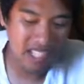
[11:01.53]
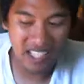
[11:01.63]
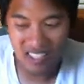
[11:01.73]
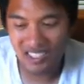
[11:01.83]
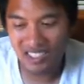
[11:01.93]

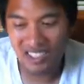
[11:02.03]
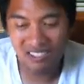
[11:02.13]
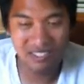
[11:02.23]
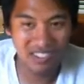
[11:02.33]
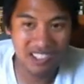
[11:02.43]

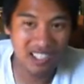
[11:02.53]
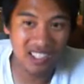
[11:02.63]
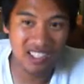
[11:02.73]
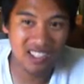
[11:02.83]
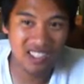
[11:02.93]
Anderson for a
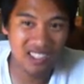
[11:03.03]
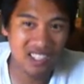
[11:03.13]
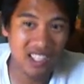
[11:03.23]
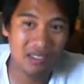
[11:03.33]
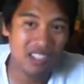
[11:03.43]
longest
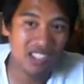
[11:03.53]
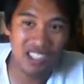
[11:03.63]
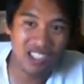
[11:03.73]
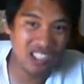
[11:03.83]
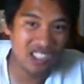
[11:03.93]
time to
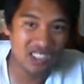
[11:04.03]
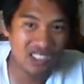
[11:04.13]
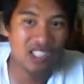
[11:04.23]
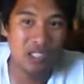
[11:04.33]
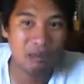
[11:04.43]
Jon
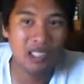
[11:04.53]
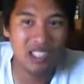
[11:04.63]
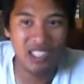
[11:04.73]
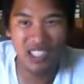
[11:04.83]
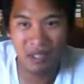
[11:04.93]
Jones. Could he
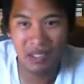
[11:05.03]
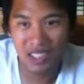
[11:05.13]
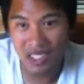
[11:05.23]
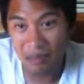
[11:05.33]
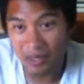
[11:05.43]
be the
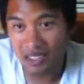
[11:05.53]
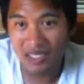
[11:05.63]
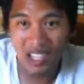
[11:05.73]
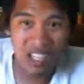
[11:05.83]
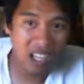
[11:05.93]
dominant
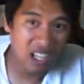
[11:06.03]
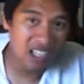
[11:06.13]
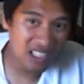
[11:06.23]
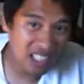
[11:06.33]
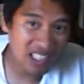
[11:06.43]
champion?
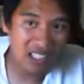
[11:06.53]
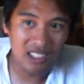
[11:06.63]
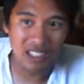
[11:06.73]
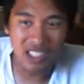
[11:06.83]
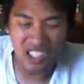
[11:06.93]
Yeah,
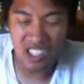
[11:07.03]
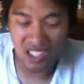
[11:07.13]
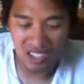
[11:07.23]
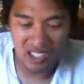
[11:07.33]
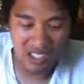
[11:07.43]
you
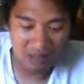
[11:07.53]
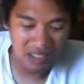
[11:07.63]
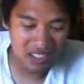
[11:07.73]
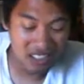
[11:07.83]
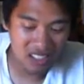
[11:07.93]
know I
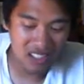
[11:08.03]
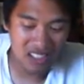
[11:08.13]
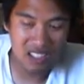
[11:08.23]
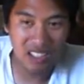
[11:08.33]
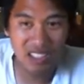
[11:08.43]

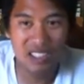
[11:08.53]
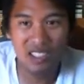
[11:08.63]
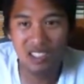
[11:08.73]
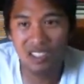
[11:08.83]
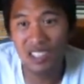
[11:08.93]
mean he,
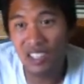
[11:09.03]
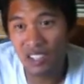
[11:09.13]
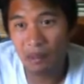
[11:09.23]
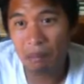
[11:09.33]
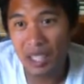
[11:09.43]
he he
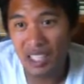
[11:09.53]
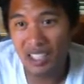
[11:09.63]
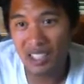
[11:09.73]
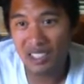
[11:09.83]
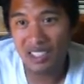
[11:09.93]
already
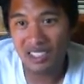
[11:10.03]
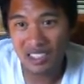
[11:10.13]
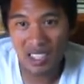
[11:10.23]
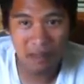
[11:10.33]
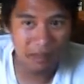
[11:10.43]
made a
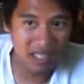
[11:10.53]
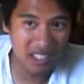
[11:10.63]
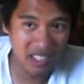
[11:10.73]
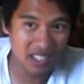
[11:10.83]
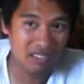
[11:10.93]
statement
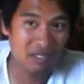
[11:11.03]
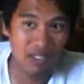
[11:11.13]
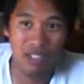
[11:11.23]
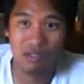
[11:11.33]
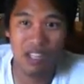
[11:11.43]
here,
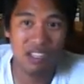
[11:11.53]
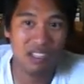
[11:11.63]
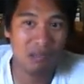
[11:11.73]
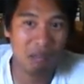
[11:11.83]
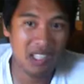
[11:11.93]
first
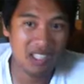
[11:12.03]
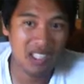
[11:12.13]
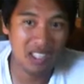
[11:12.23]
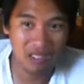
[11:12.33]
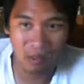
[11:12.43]
round
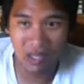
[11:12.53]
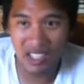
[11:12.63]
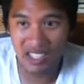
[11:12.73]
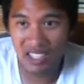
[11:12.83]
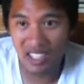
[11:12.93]
submission over
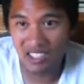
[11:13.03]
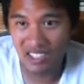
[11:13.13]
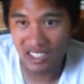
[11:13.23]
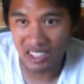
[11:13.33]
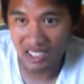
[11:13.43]
Benson
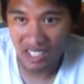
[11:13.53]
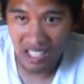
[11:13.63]
Henderson.